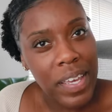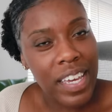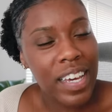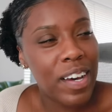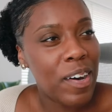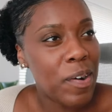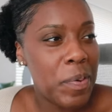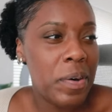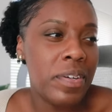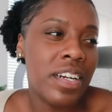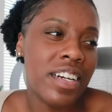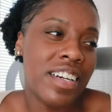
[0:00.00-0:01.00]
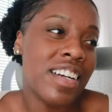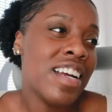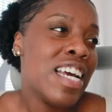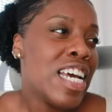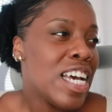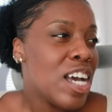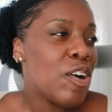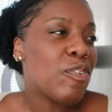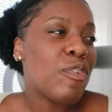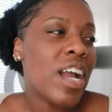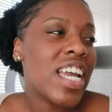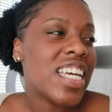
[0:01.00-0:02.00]
being a homeowner
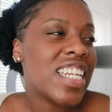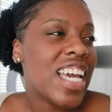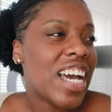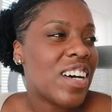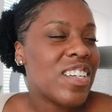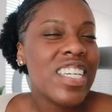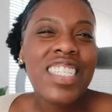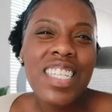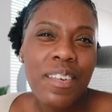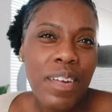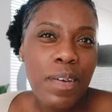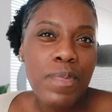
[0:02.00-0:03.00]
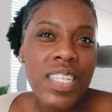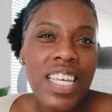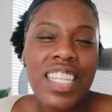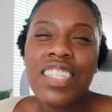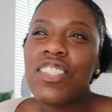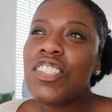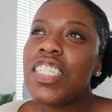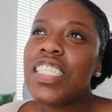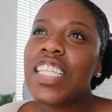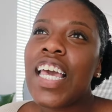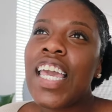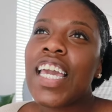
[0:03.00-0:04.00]
right now you see what i'm saying there's
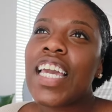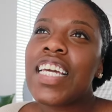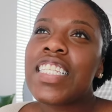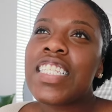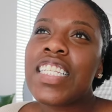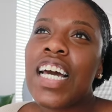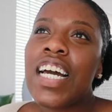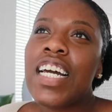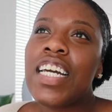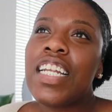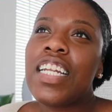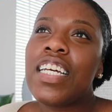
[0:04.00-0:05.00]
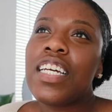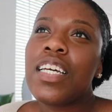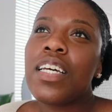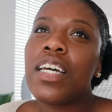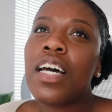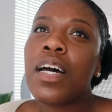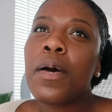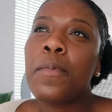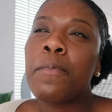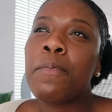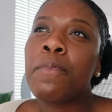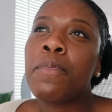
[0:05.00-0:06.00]
just like it's not
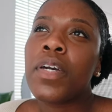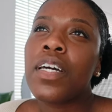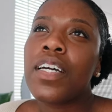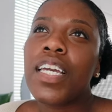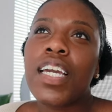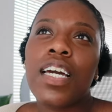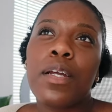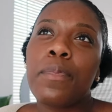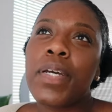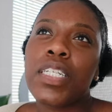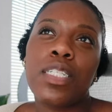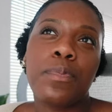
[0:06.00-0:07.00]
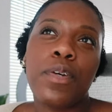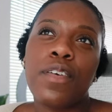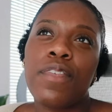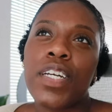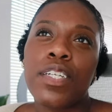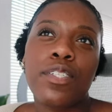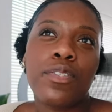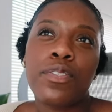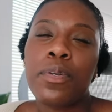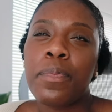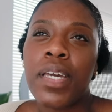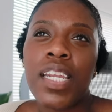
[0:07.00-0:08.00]
um cookie cutter picture perfect
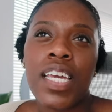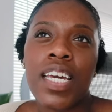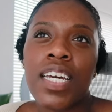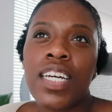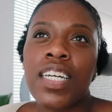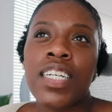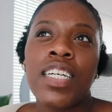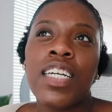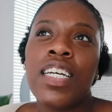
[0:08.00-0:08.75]
social media